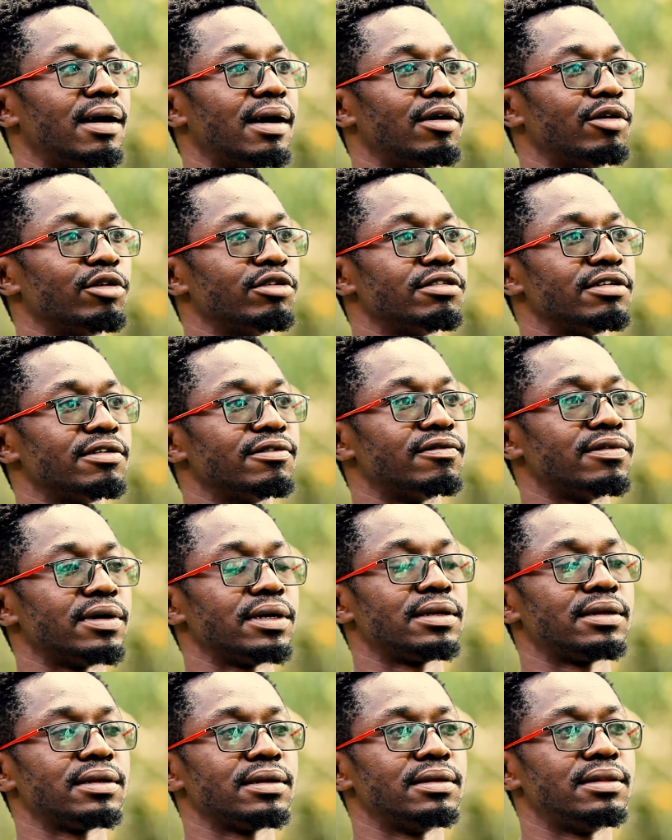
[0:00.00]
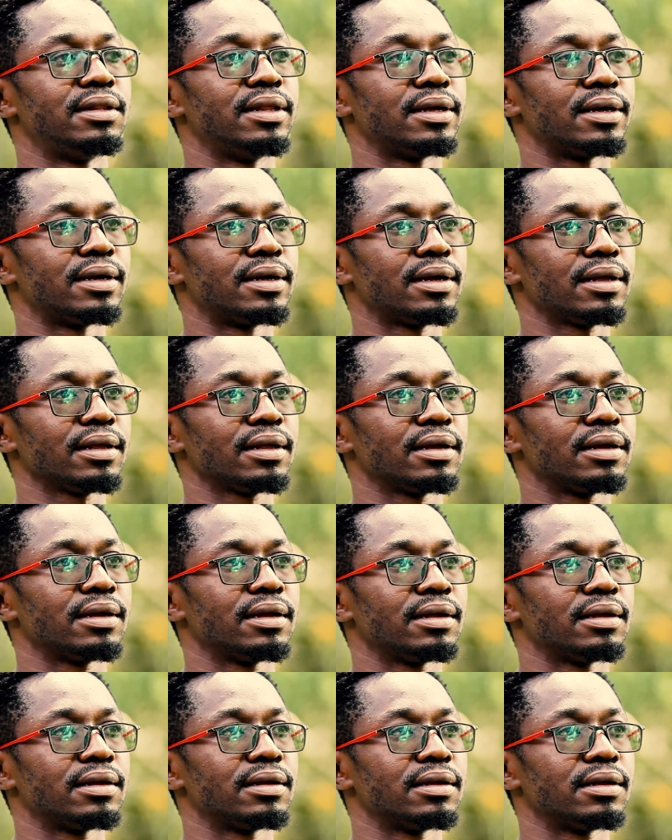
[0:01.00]
I was invited there
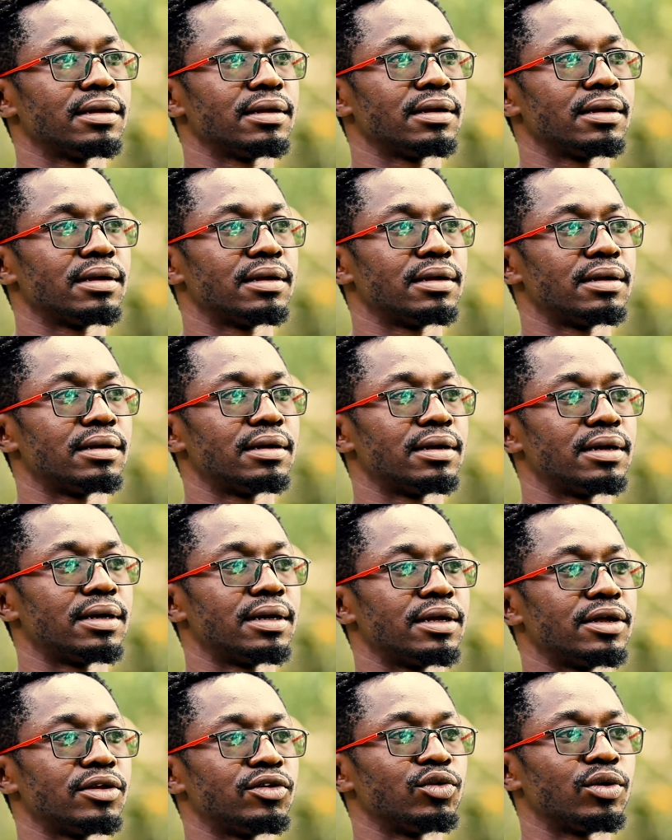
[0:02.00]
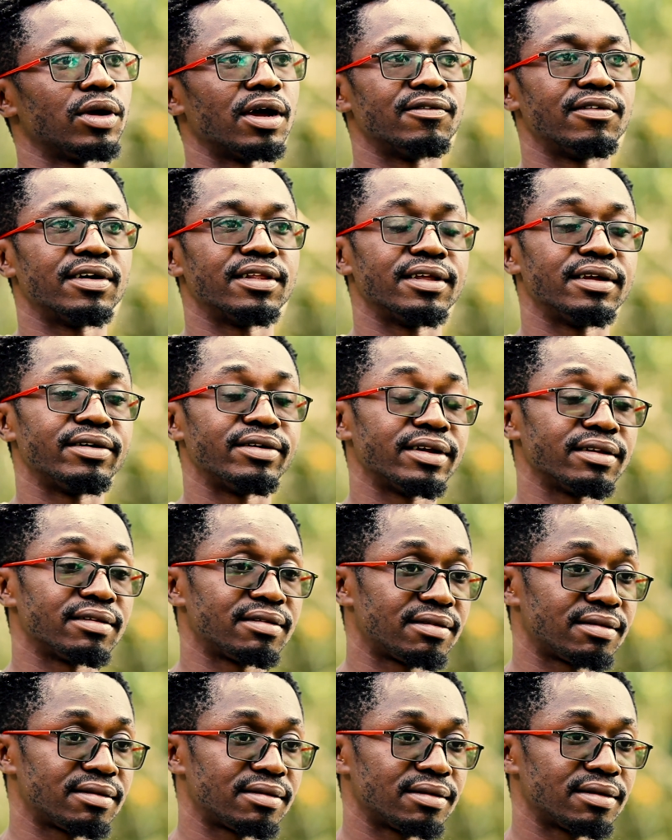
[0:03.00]
to cover the
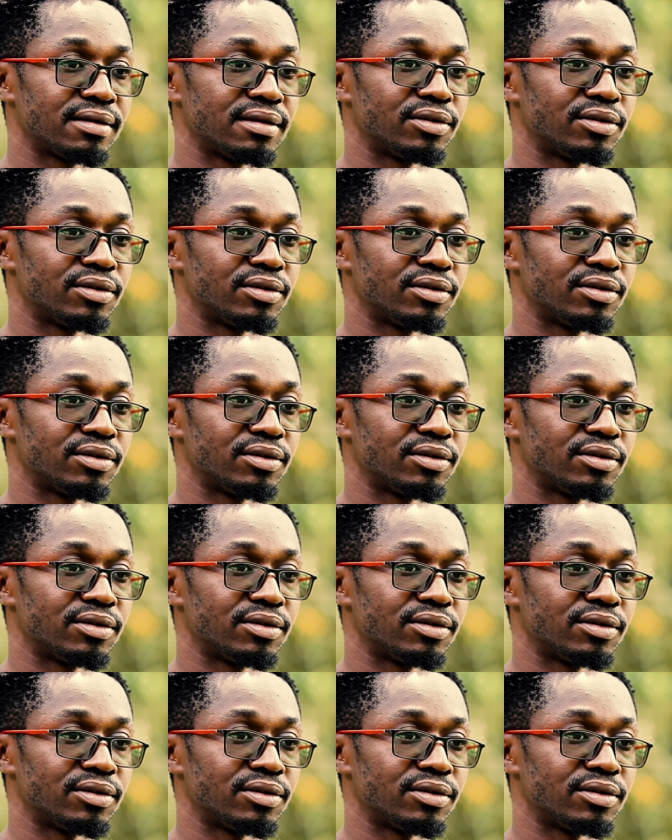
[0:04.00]
race.